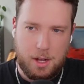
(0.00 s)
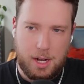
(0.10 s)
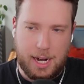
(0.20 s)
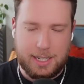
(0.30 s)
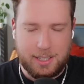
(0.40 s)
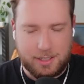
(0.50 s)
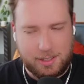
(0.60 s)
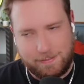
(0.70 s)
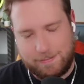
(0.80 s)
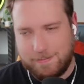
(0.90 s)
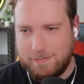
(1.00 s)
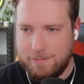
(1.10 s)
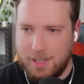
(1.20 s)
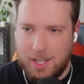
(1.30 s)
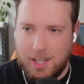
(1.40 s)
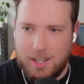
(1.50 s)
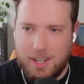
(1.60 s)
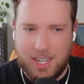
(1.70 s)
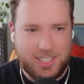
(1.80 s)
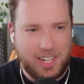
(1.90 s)

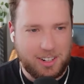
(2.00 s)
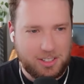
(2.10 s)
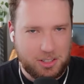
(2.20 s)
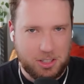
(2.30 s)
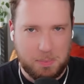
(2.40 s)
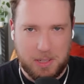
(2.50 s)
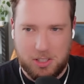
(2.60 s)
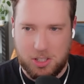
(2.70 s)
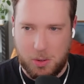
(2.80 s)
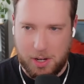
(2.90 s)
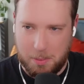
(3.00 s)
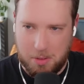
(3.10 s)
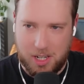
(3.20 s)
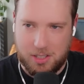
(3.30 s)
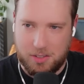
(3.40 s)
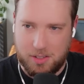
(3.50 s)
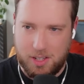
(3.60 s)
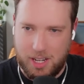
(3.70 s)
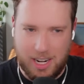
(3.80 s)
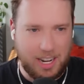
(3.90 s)
Najee Harris has just been so unimpressive.
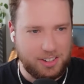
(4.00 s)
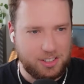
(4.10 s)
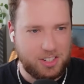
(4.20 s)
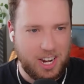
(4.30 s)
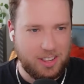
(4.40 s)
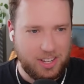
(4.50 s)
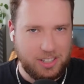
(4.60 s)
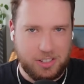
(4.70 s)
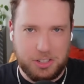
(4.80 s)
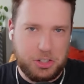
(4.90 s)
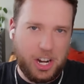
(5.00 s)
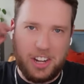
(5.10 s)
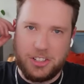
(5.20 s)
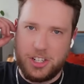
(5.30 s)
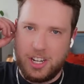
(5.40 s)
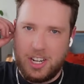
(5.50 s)
And I understand things can change.